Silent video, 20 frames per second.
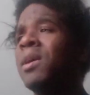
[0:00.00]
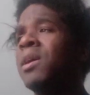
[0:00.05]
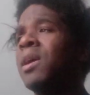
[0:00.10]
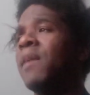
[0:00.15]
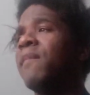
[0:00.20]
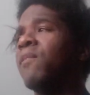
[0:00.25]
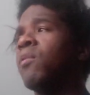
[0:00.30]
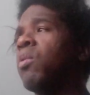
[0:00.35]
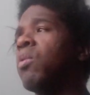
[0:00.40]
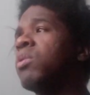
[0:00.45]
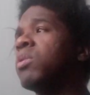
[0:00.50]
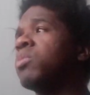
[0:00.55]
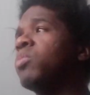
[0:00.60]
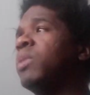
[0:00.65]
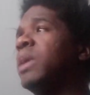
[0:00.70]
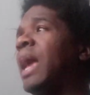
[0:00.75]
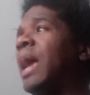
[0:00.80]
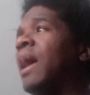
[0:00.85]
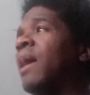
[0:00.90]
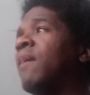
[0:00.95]
Of course,
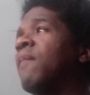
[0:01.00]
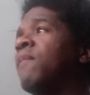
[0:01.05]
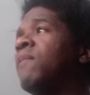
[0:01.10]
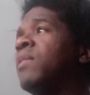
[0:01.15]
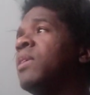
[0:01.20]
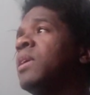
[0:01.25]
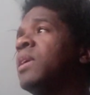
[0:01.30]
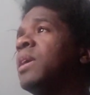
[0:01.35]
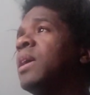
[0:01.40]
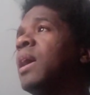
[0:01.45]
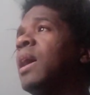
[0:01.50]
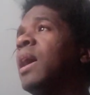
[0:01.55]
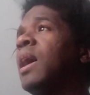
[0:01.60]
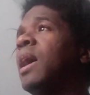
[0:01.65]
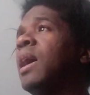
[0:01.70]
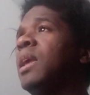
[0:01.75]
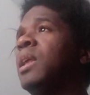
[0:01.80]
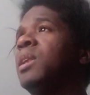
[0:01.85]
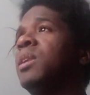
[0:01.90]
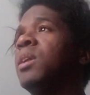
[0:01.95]
we have
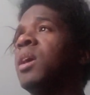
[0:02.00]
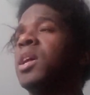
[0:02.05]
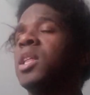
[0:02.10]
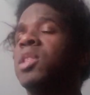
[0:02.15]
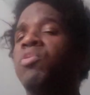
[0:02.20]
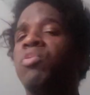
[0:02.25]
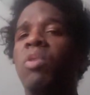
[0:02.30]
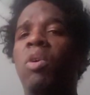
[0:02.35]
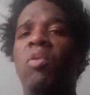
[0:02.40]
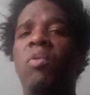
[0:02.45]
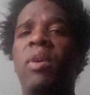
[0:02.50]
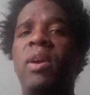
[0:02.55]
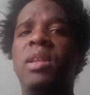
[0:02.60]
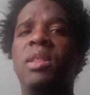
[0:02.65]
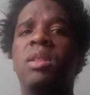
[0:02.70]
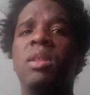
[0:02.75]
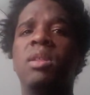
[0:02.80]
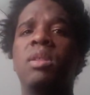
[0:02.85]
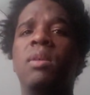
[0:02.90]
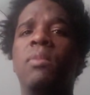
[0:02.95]
industrial
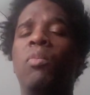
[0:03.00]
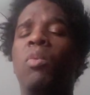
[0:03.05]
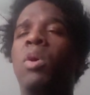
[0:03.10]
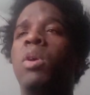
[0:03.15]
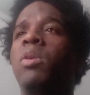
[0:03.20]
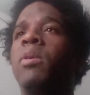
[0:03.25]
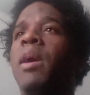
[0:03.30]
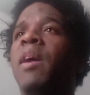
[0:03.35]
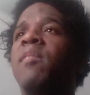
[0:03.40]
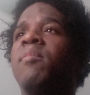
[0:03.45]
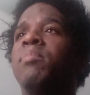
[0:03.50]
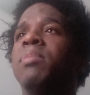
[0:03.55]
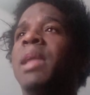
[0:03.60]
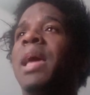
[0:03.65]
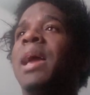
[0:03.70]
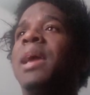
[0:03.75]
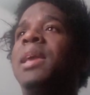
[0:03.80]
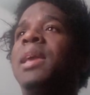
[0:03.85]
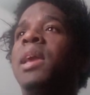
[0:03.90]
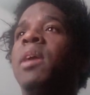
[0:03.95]
racism where you have black